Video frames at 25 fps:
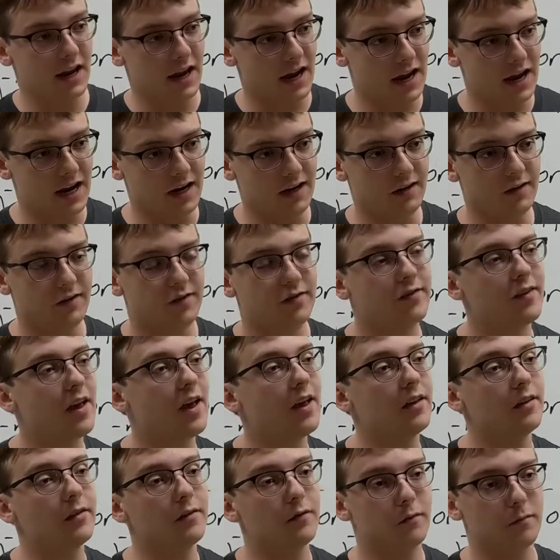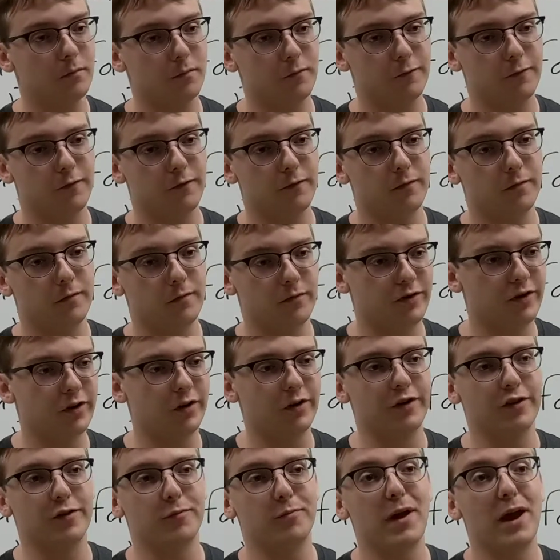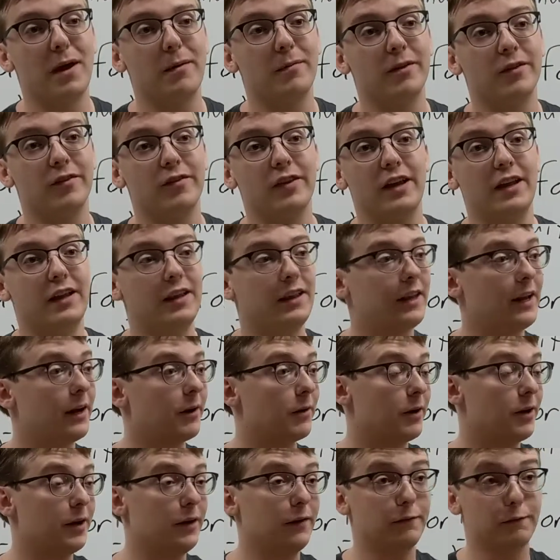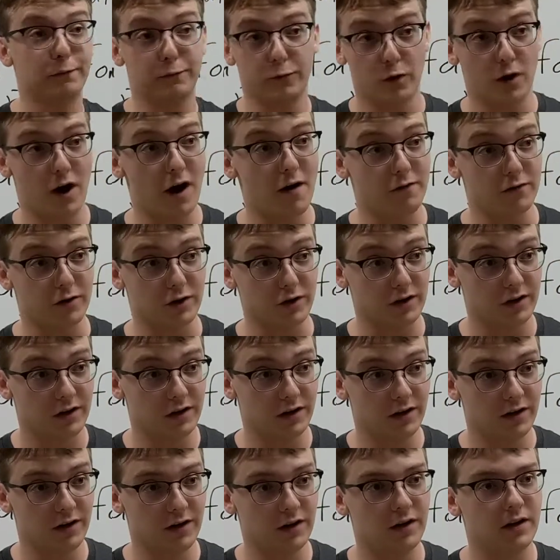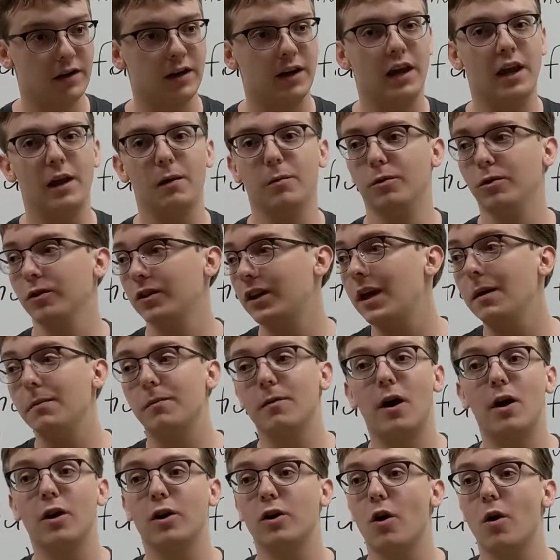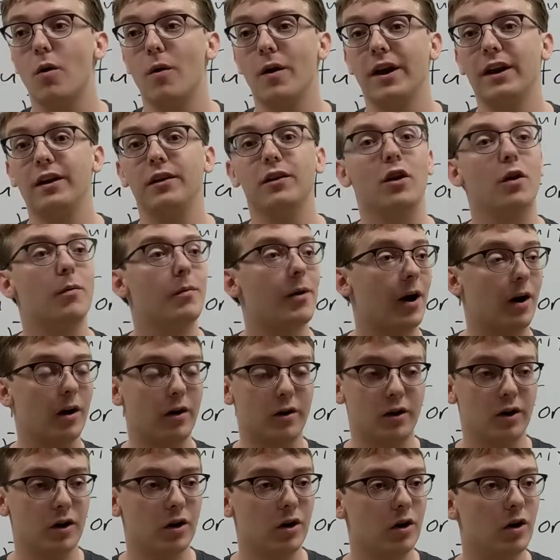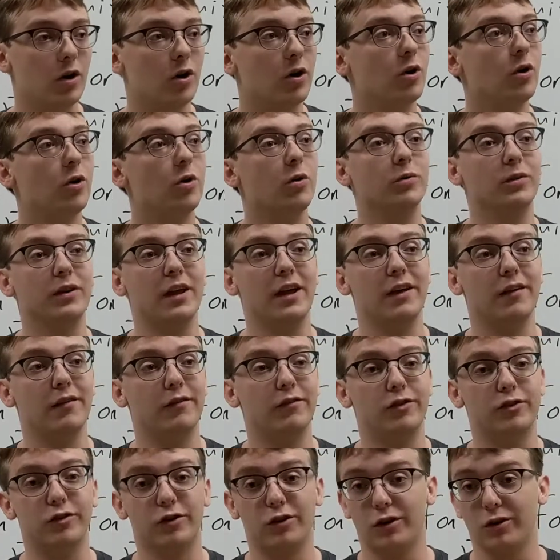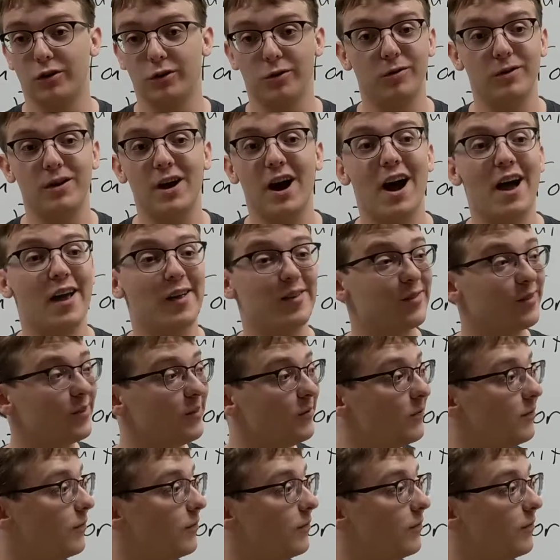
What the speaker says: a set series of payments in theory forever. It will keep on going no matter who lives or who dies.